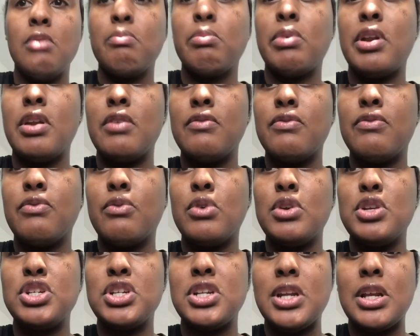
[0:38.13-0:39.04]
But
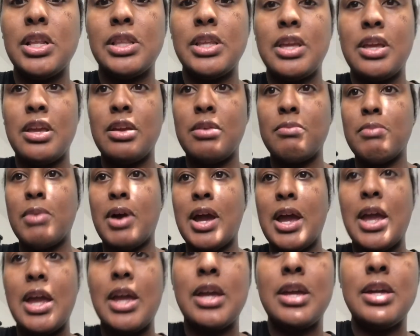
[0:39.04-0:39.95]
unfortunately,
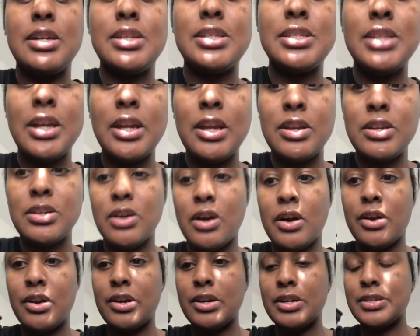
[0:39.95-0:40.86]
my second
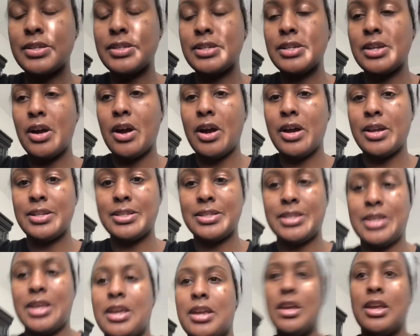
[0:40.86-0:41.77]
daughter is not
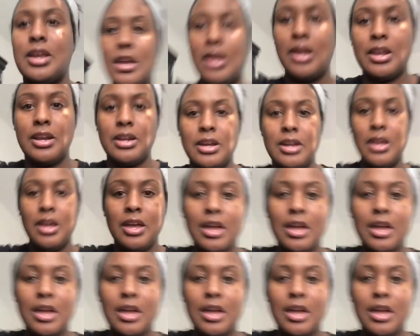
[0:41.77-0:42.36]
taking it.